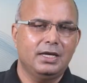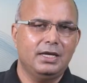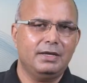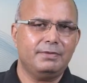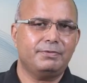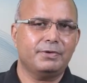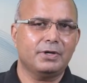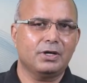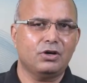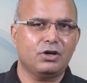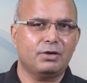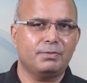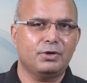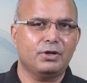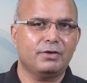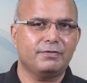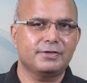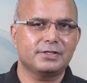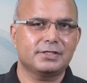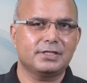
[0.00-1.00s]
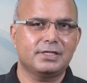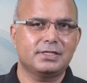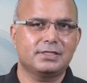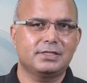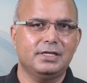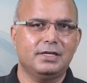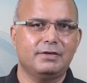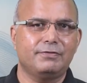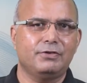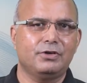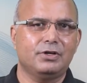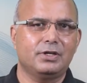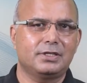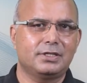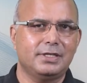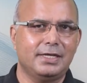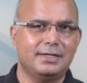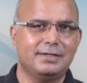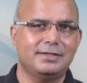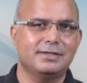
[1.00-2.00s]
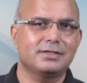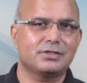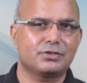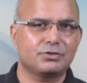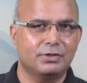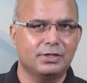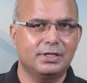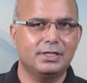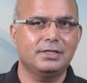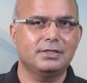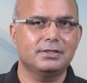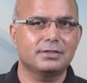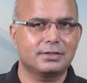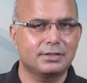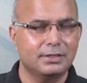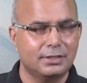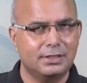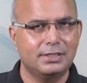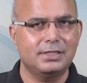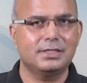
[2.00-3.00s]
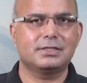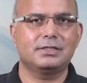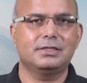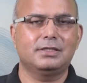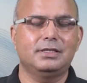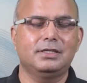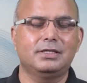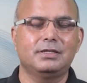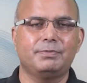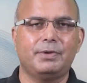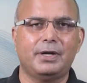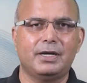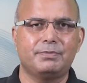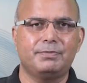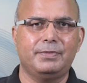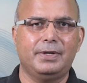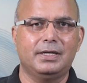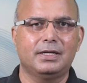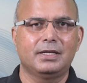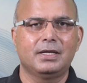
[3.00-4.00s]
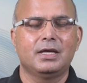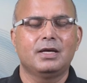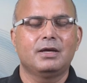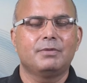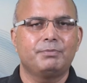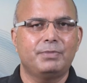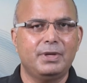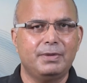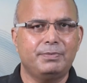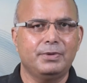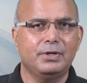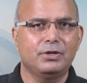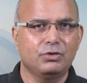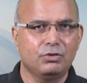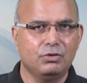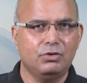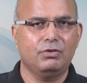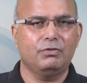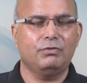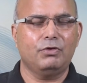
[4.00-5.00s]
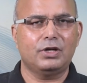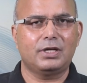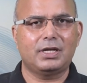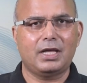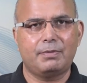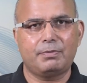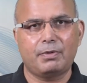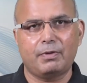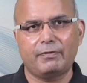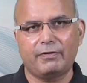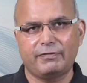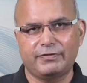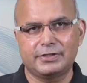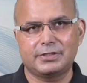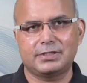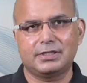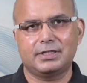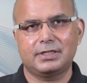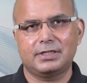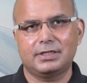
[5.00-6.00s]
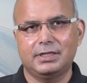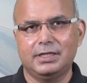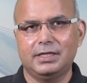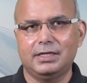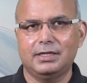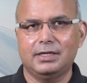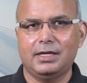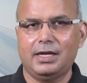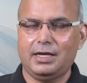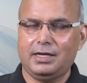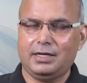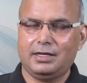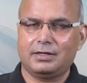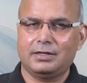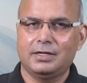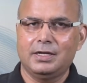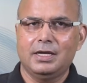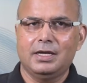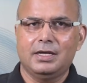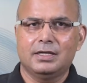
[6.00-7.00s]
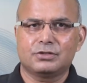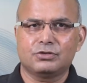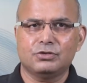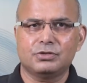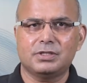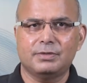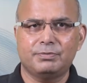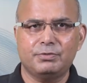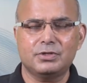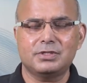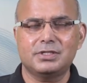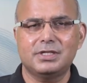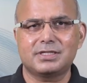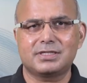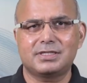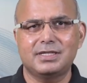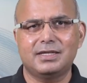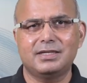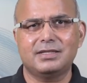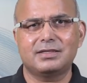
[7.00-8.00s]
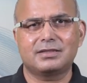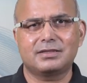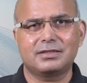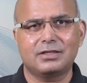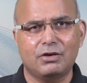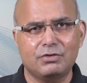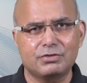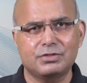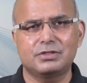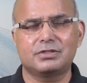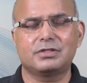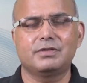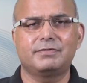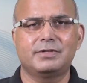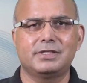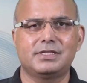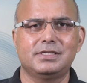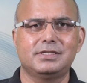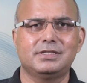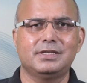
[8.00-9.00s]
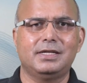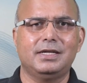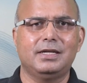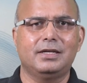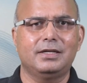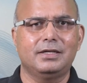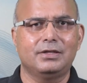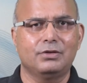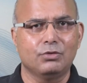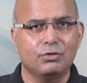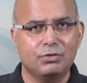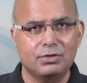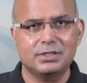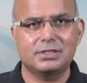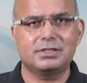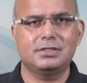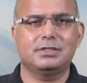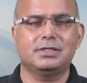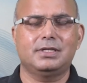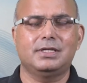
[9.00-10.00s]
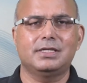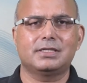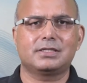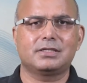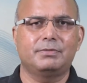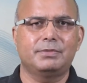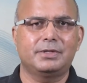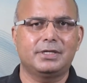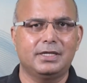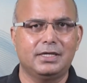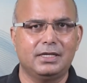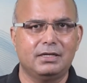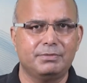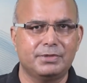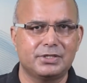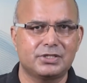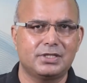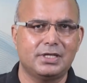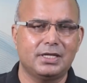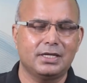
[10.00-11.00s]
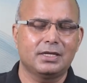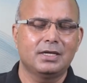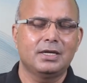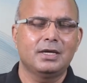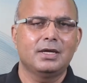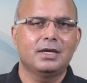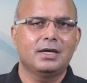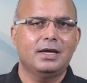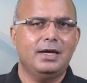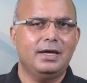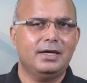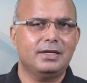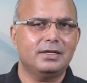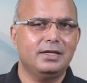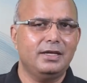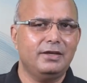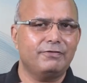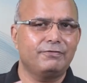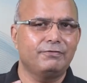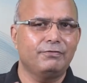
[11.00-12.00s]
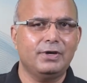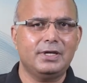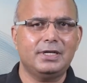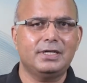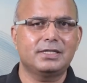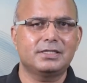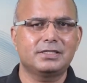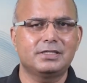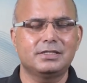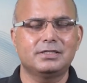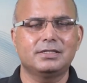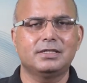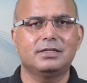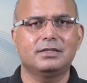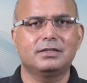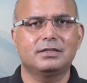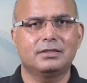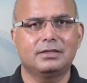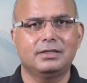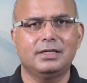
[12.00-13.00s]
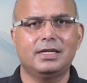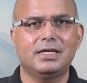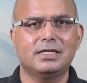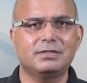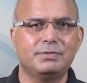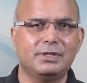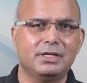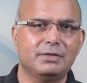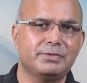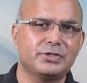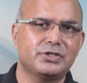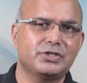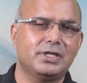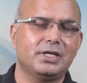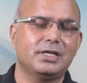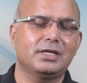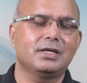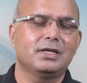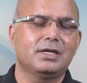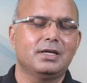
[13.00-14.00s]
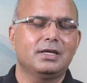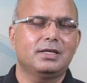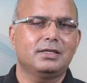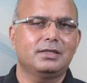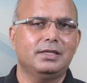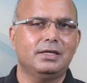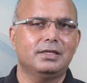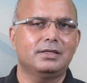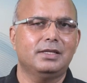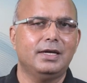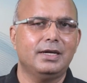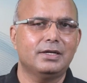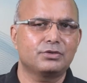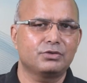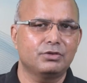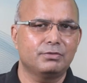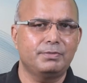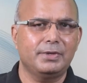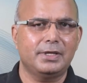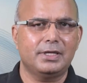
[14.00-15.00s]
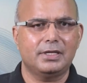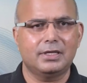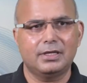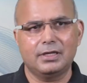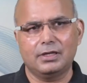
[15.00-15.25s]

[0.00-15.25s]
If a government officer is there for 10 years, 20 years, 30 years in the department, people know what type of officer they have. So suppose he has taken thousands of decisions and in no decision he has committed any mistake, and if one decision there has been a mistake, then that should be